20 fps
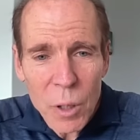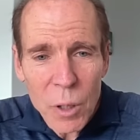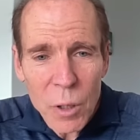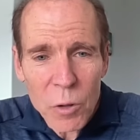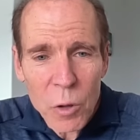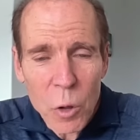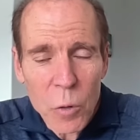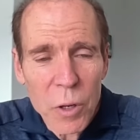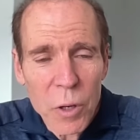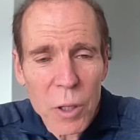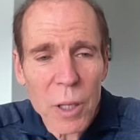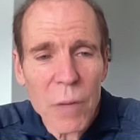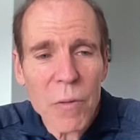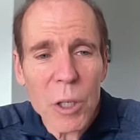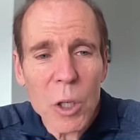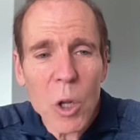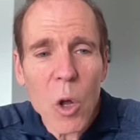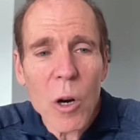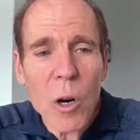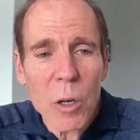So if you're
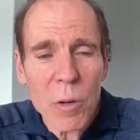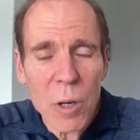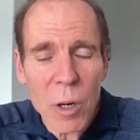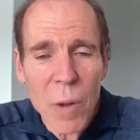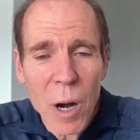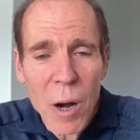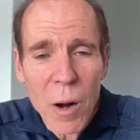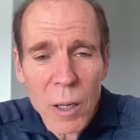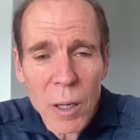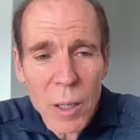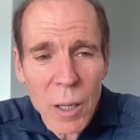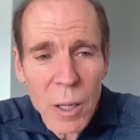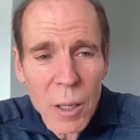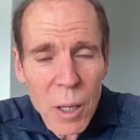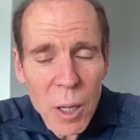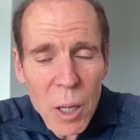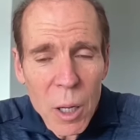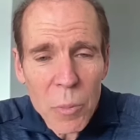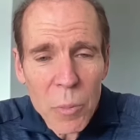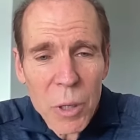living longer in
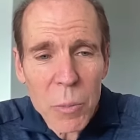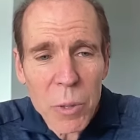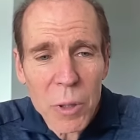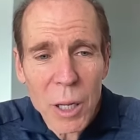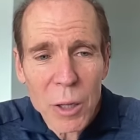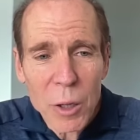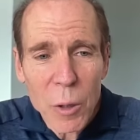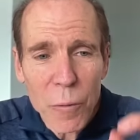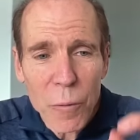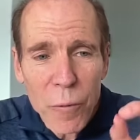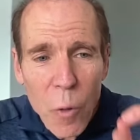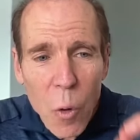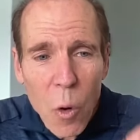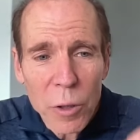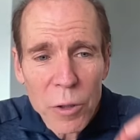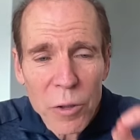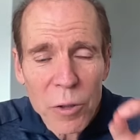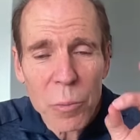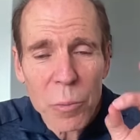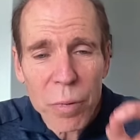America, people get the
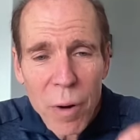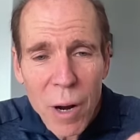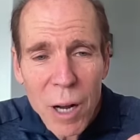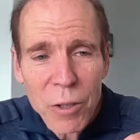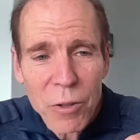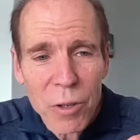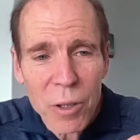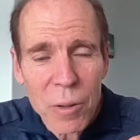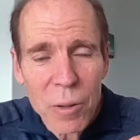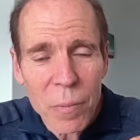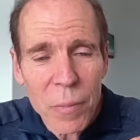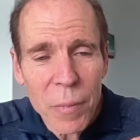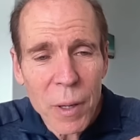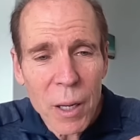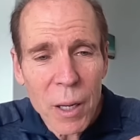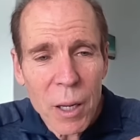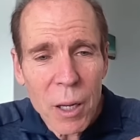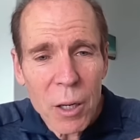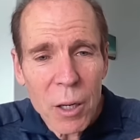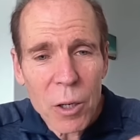false impression
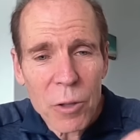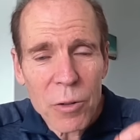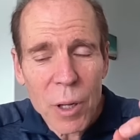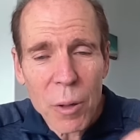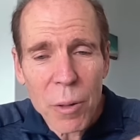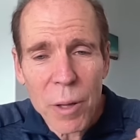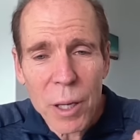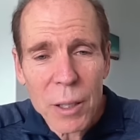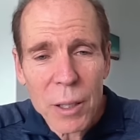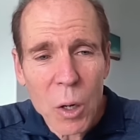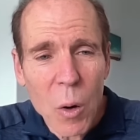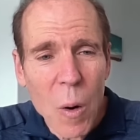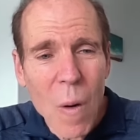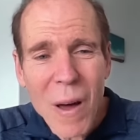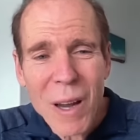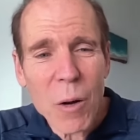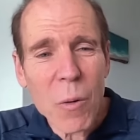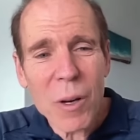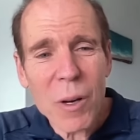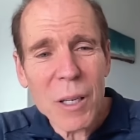because they think that, oh,
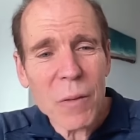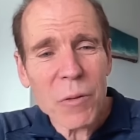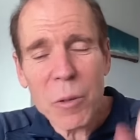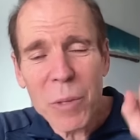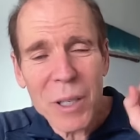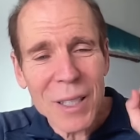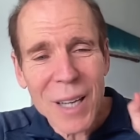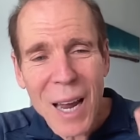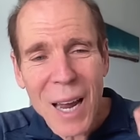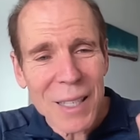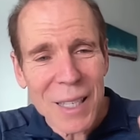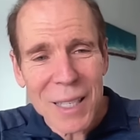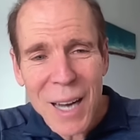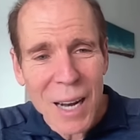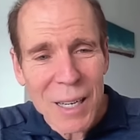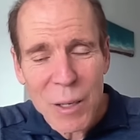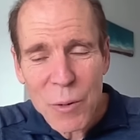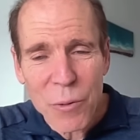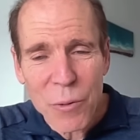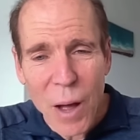I don't want to live to be 90,
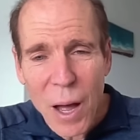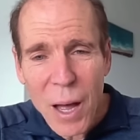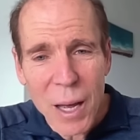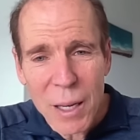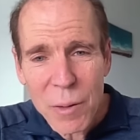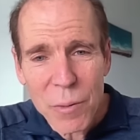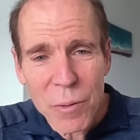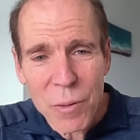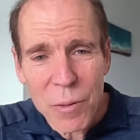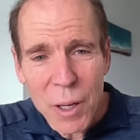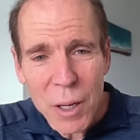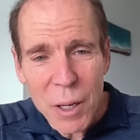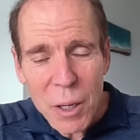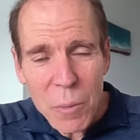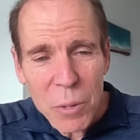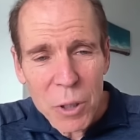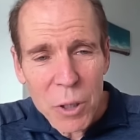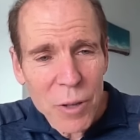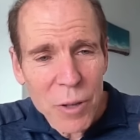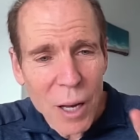95
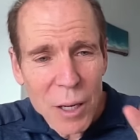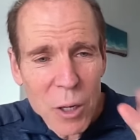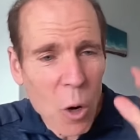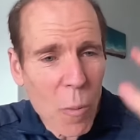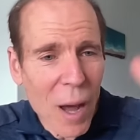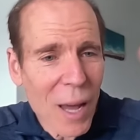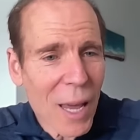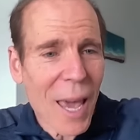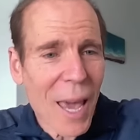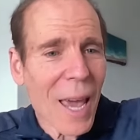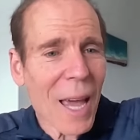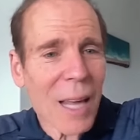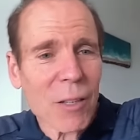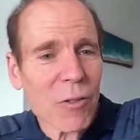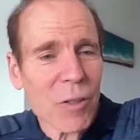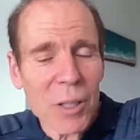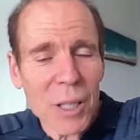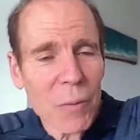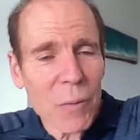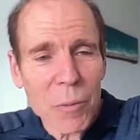because I know my aunt,
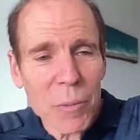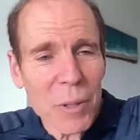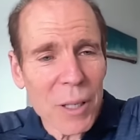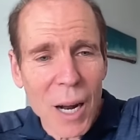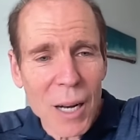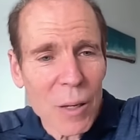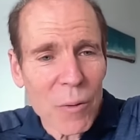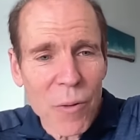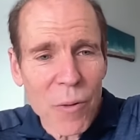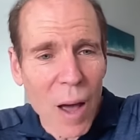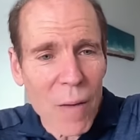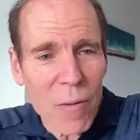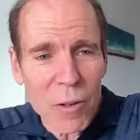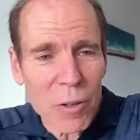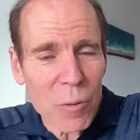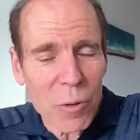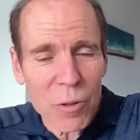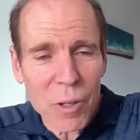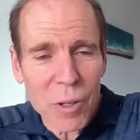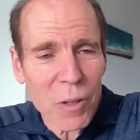she lived to be 95 and
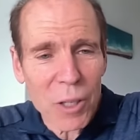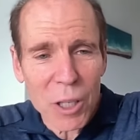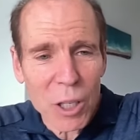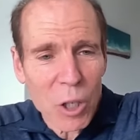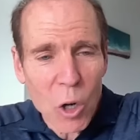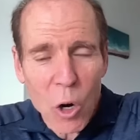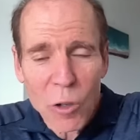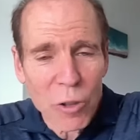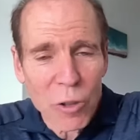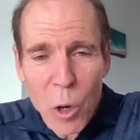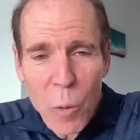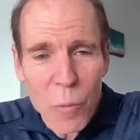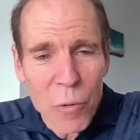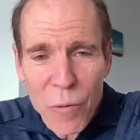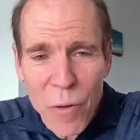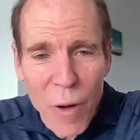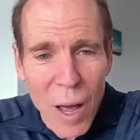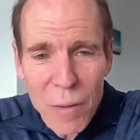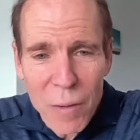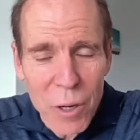she was living in a nursing home for
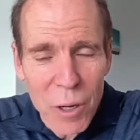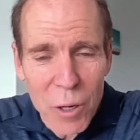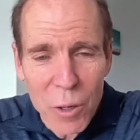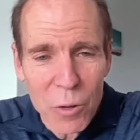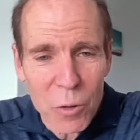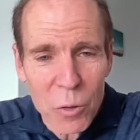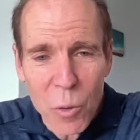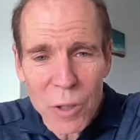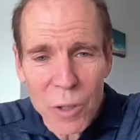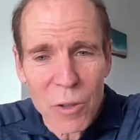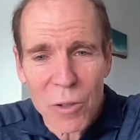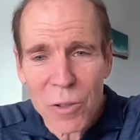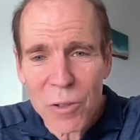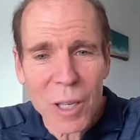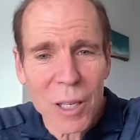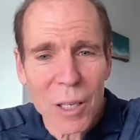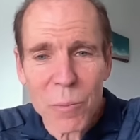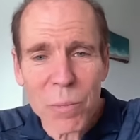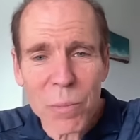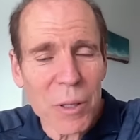five years. And who wants to
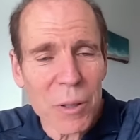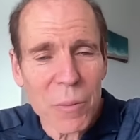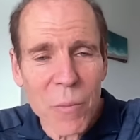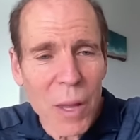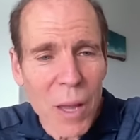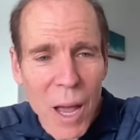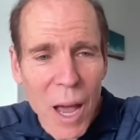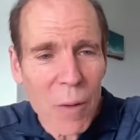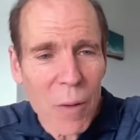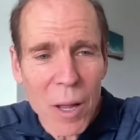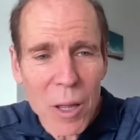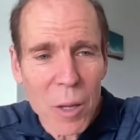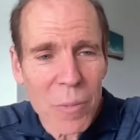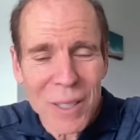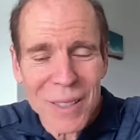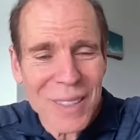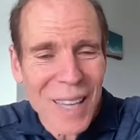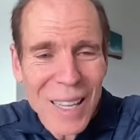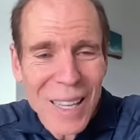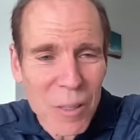stick a ping? I'd rather be
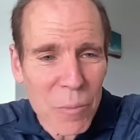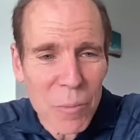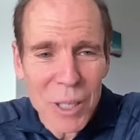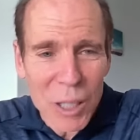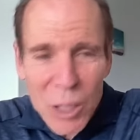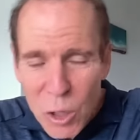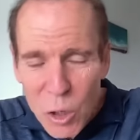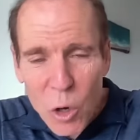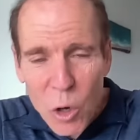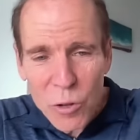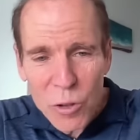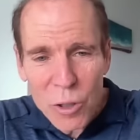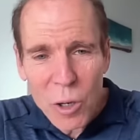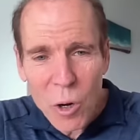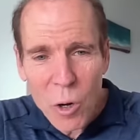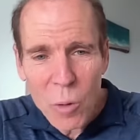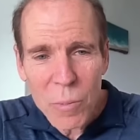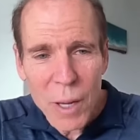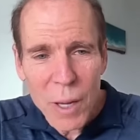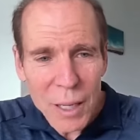dead than be in a nursing
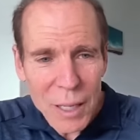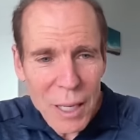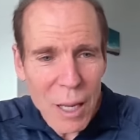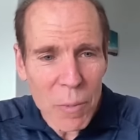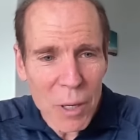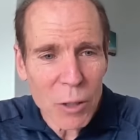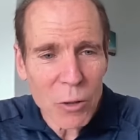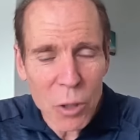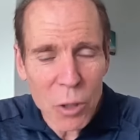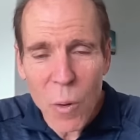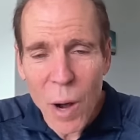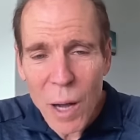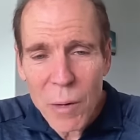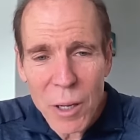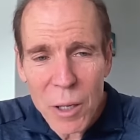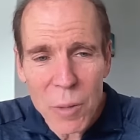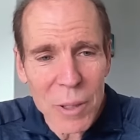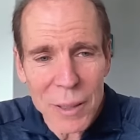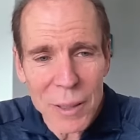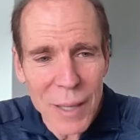home. Yeah, me too. I'd
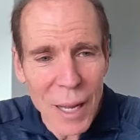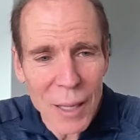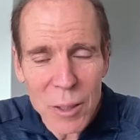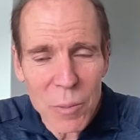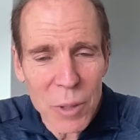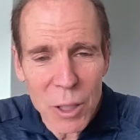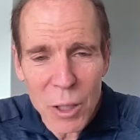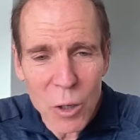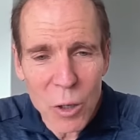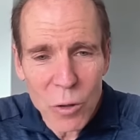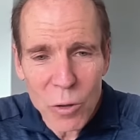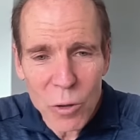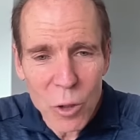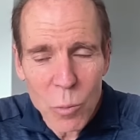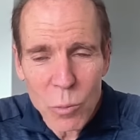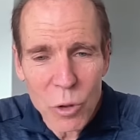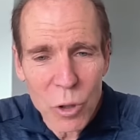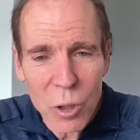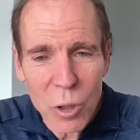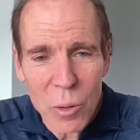rather be dead than be in a nursing
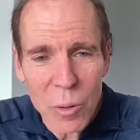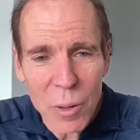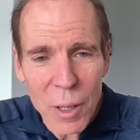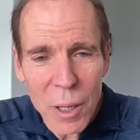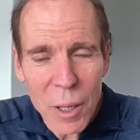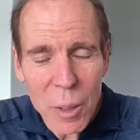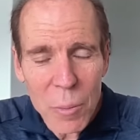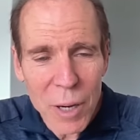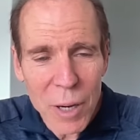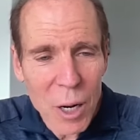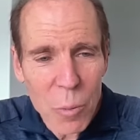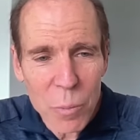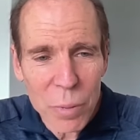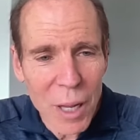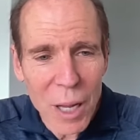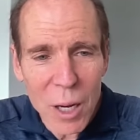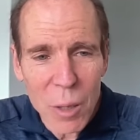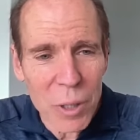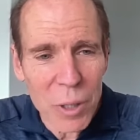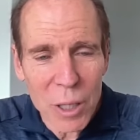home too. But I don't
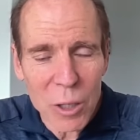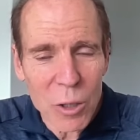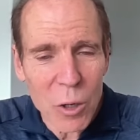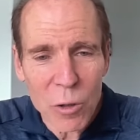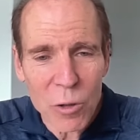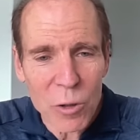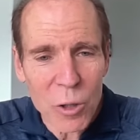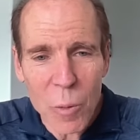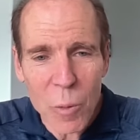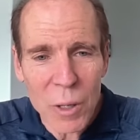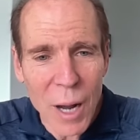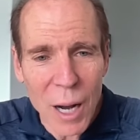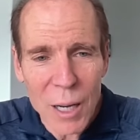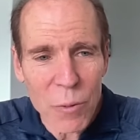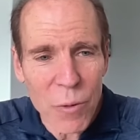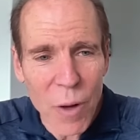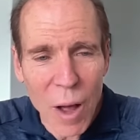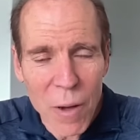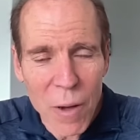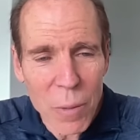plan on being in a nursing home at
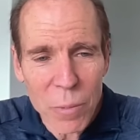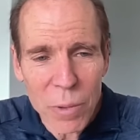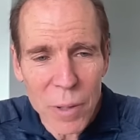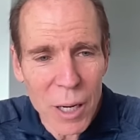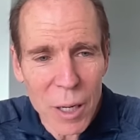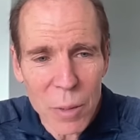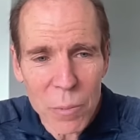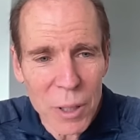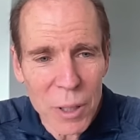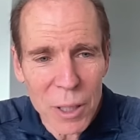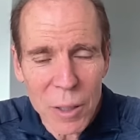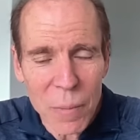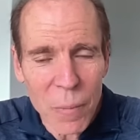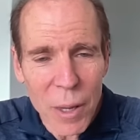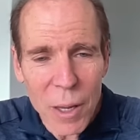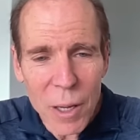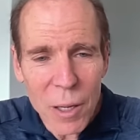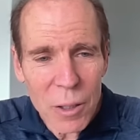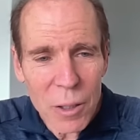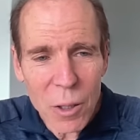95. I plan on being,
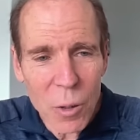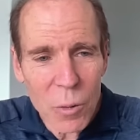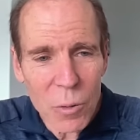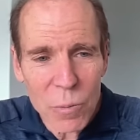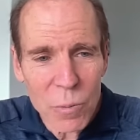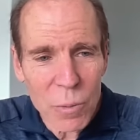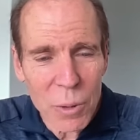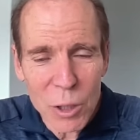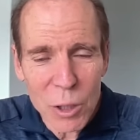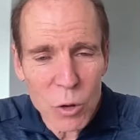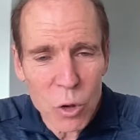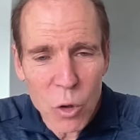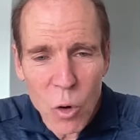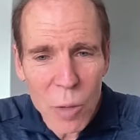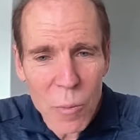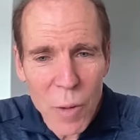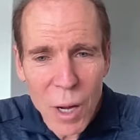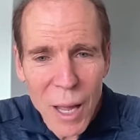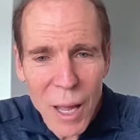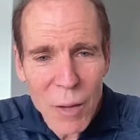you know, being
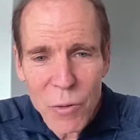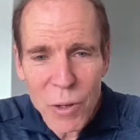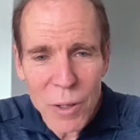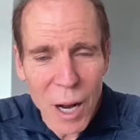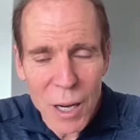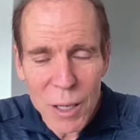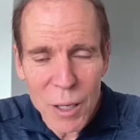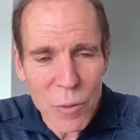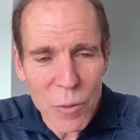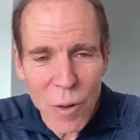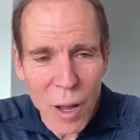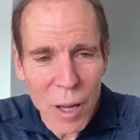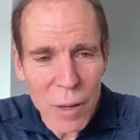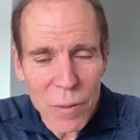enjoying my life at 95.